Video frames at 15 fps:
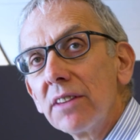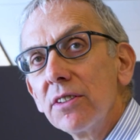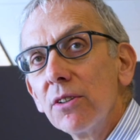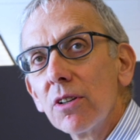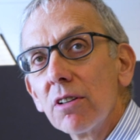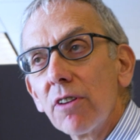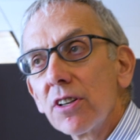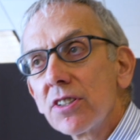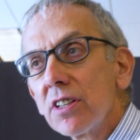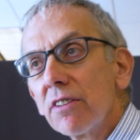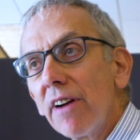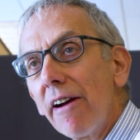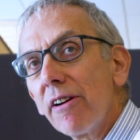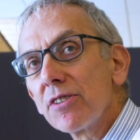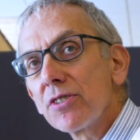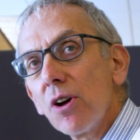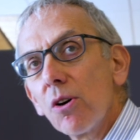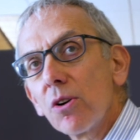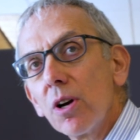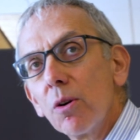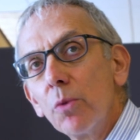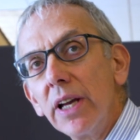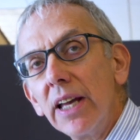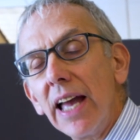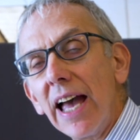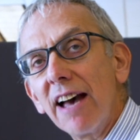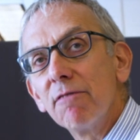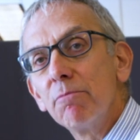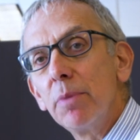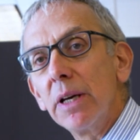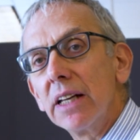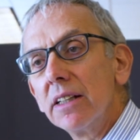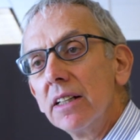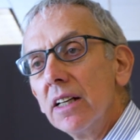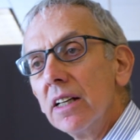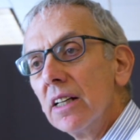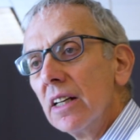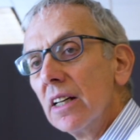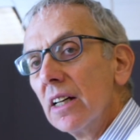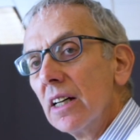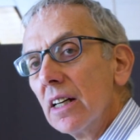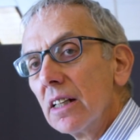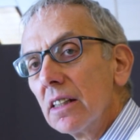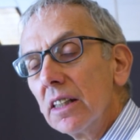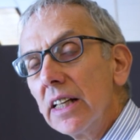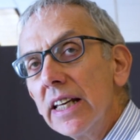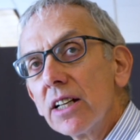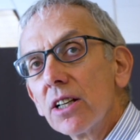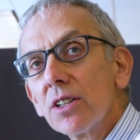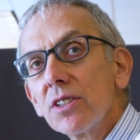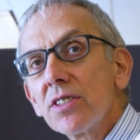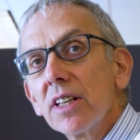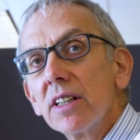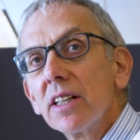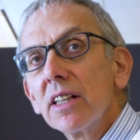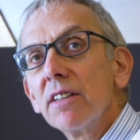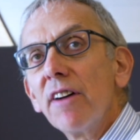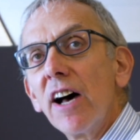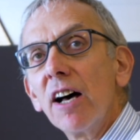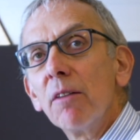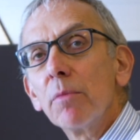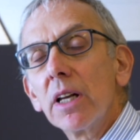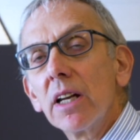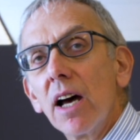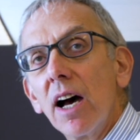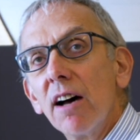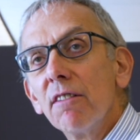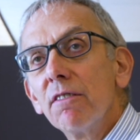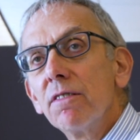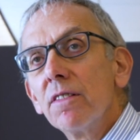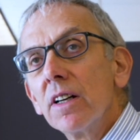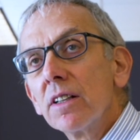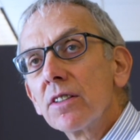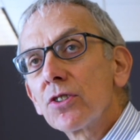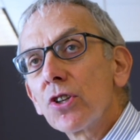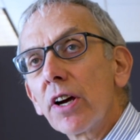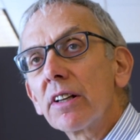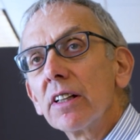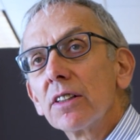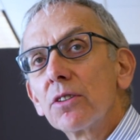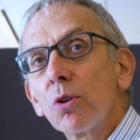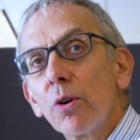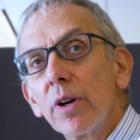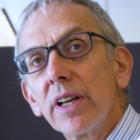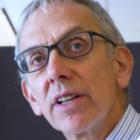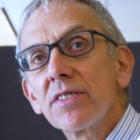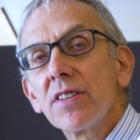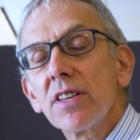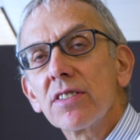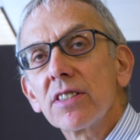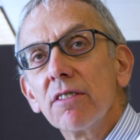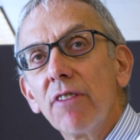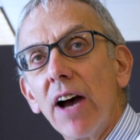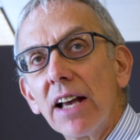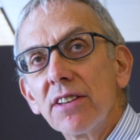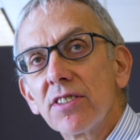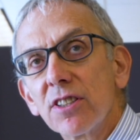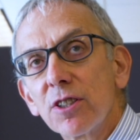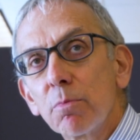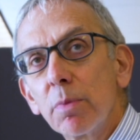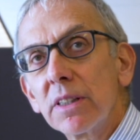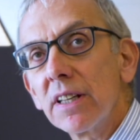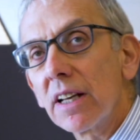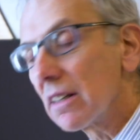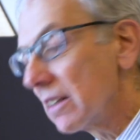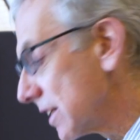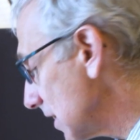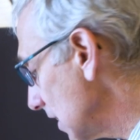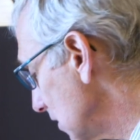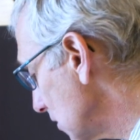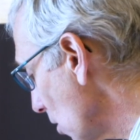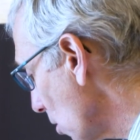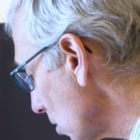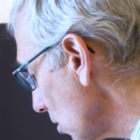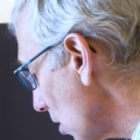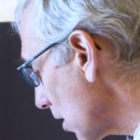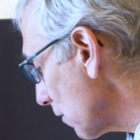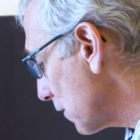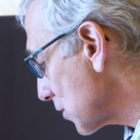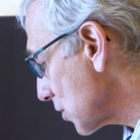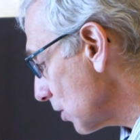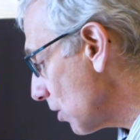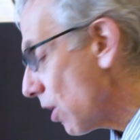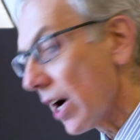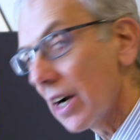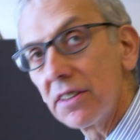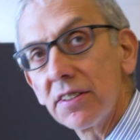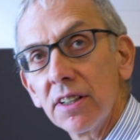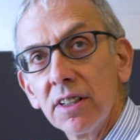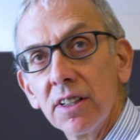At the University of Arizona, we have been leaders in the development of circulatory assist devices, particularly the total artificial heart.